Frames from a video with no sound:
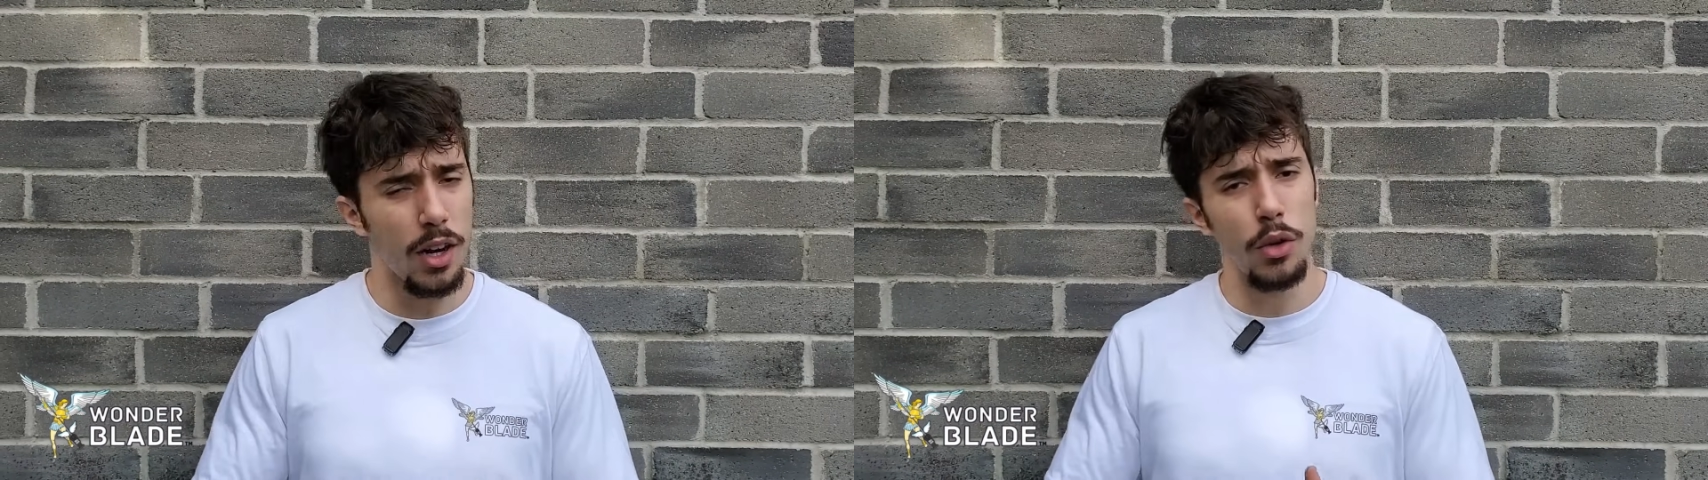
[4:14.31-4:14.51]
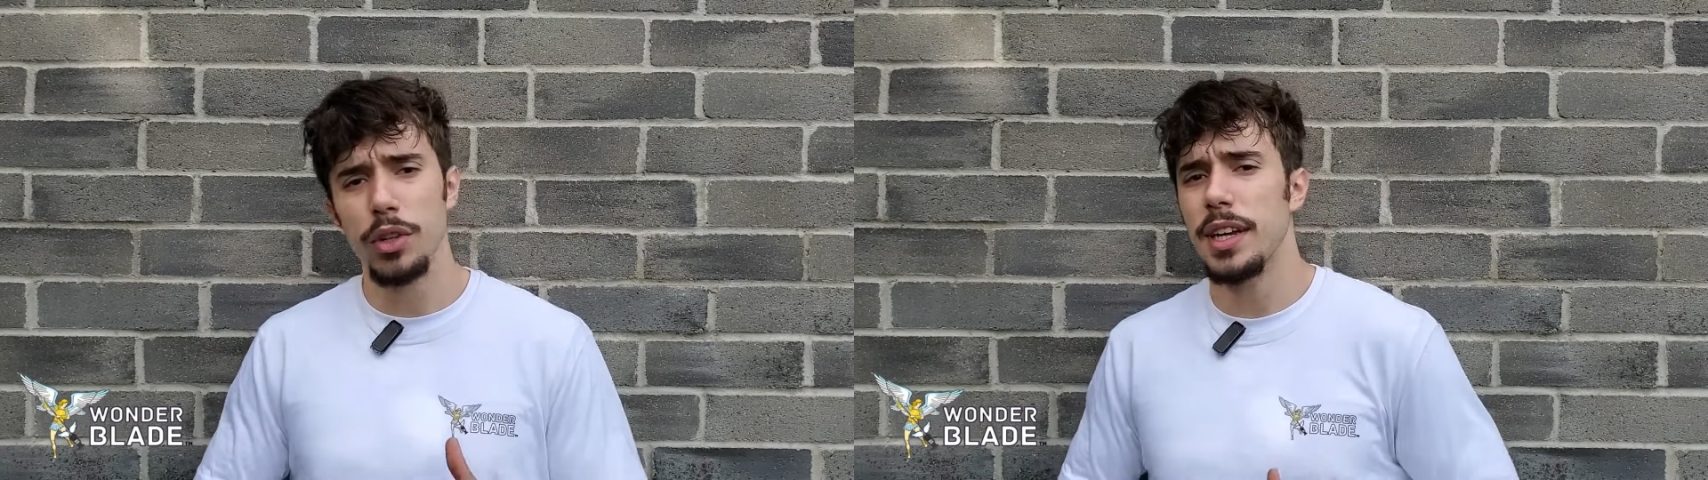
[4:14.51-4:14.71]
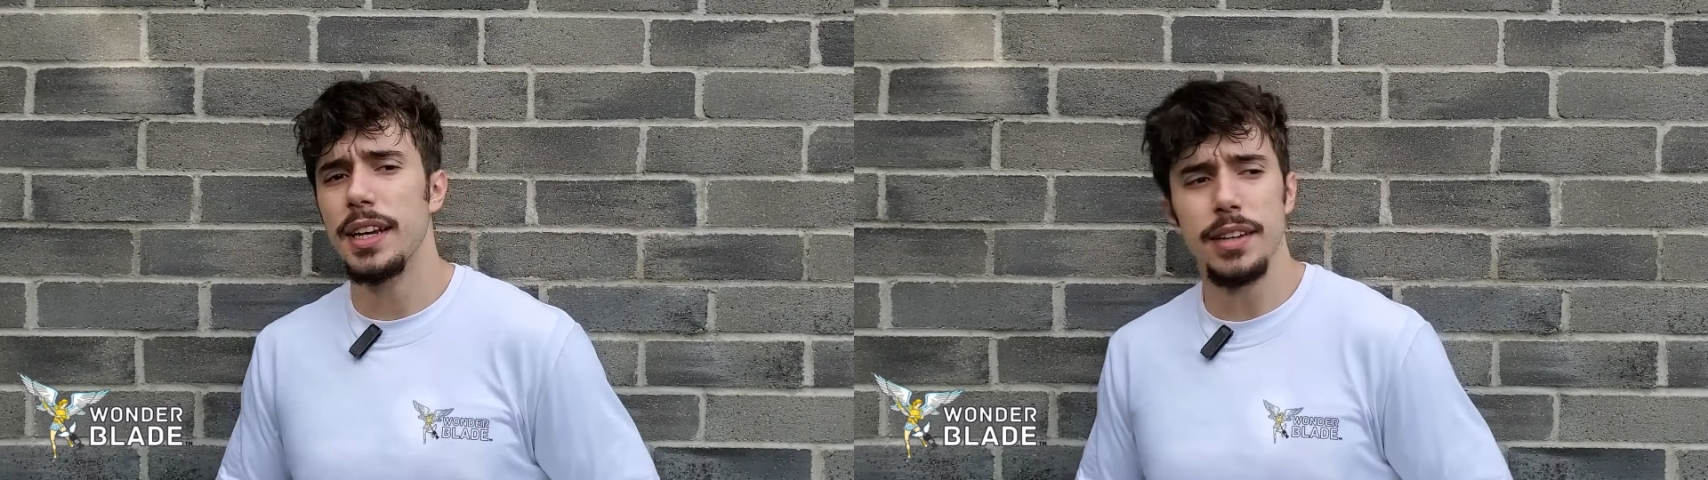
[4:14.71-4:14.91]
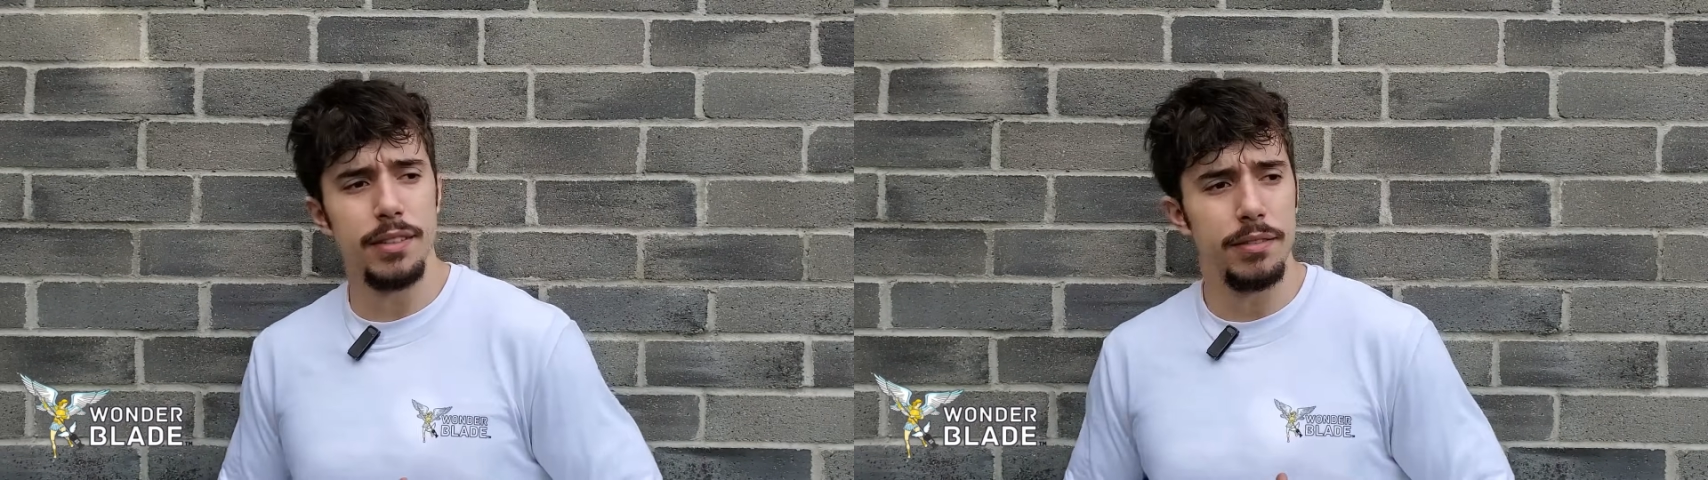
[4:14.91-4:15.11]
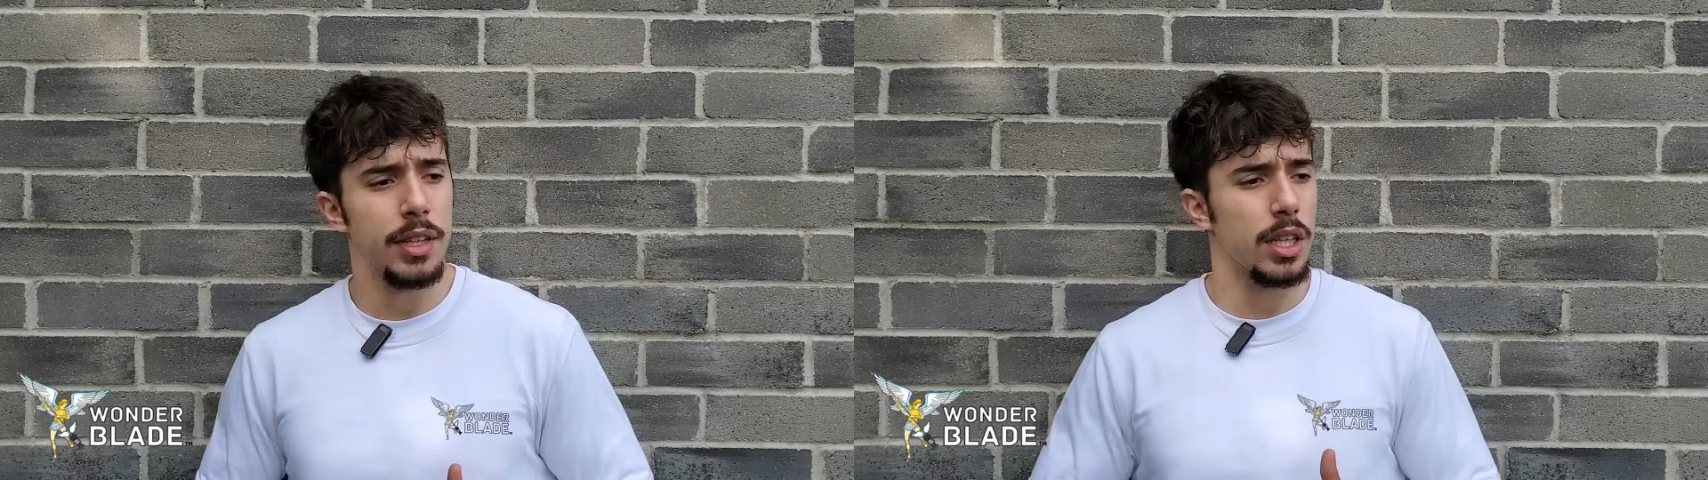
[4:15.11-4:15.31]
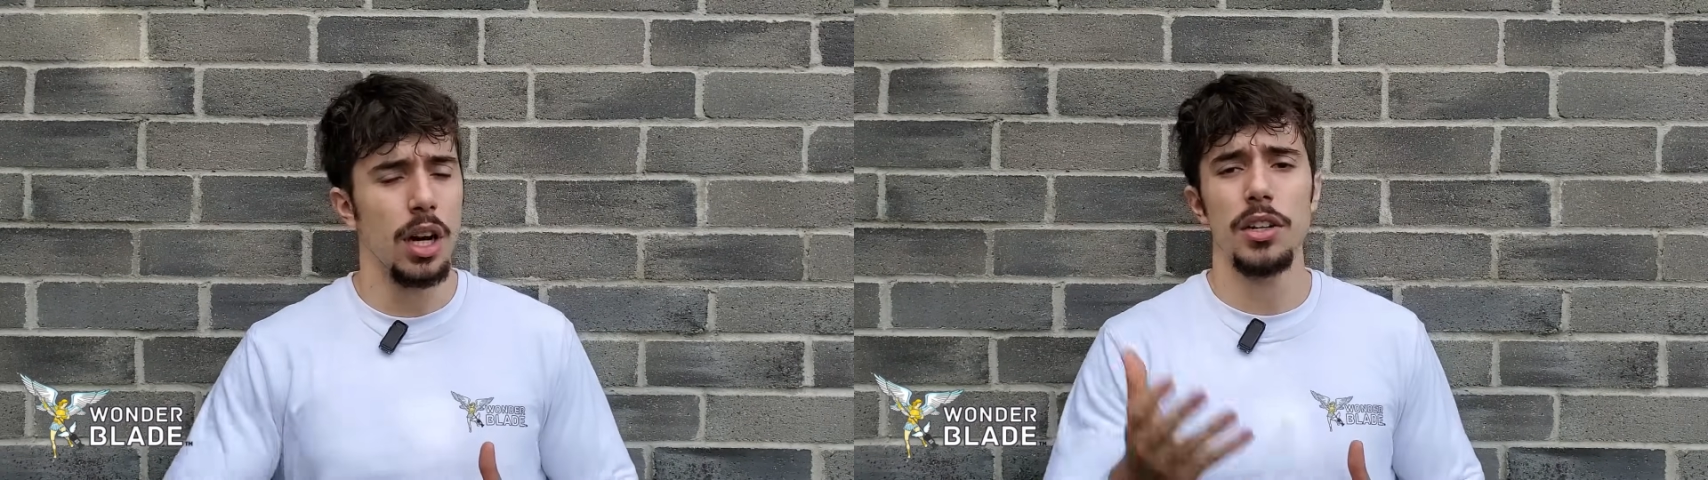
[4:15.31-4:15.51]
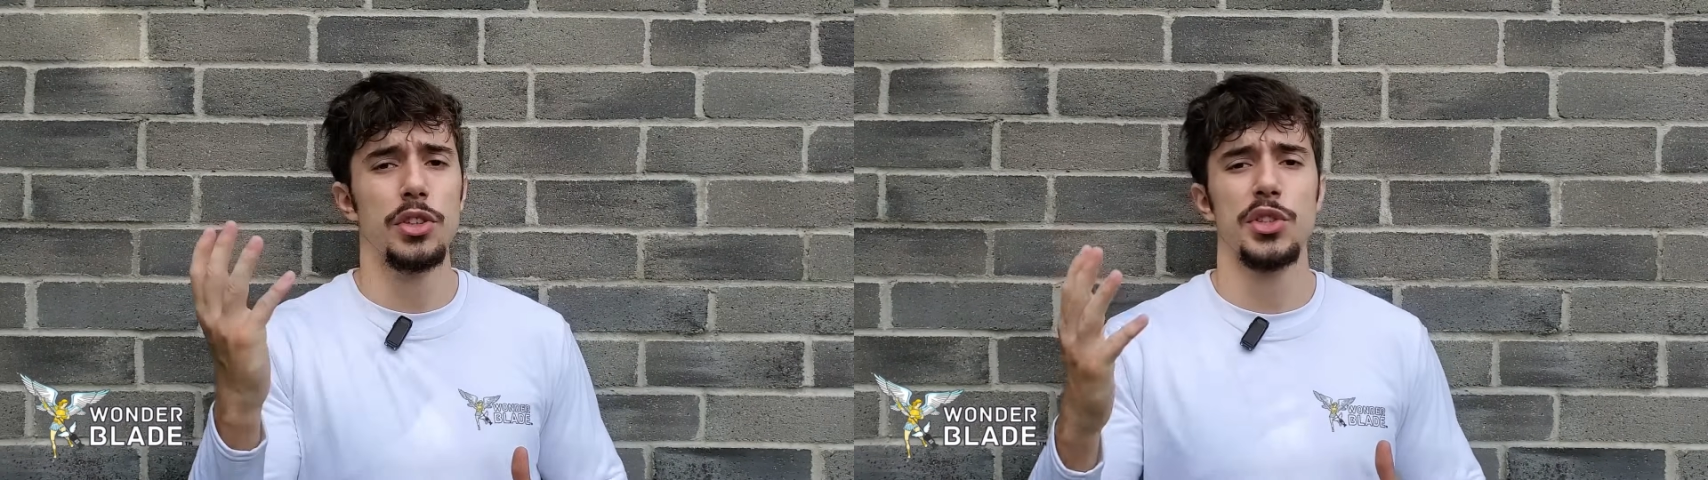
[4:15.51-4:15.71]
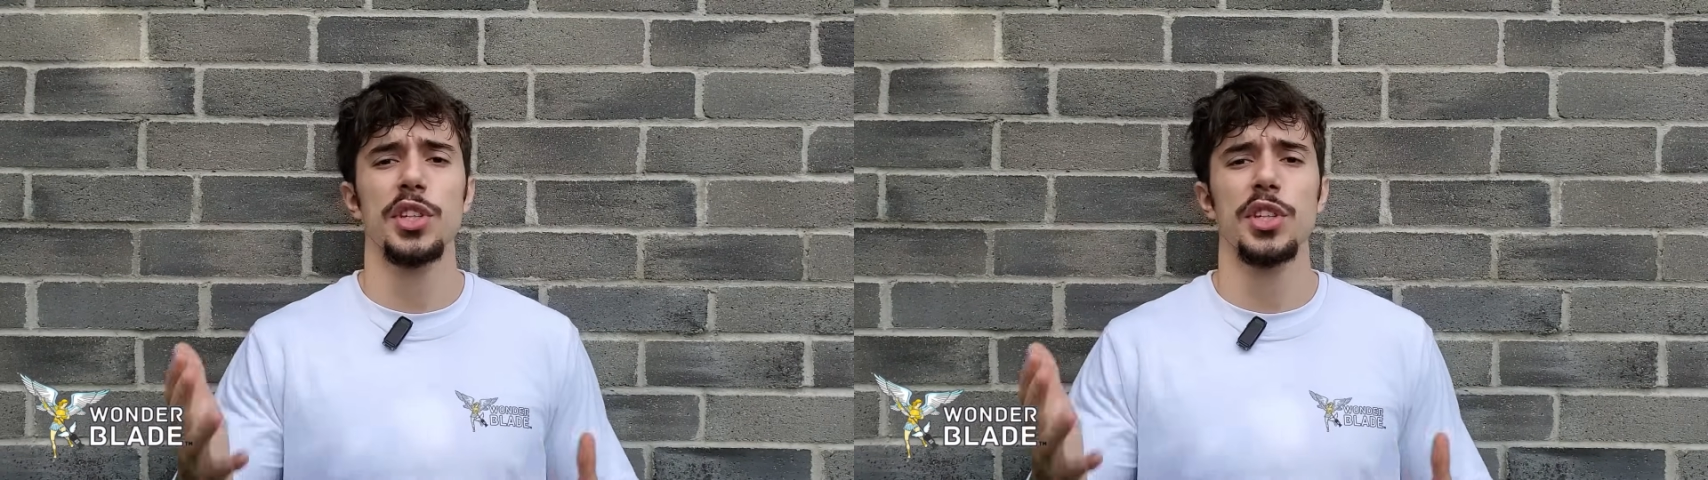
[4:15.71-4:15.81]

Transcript: down and cut,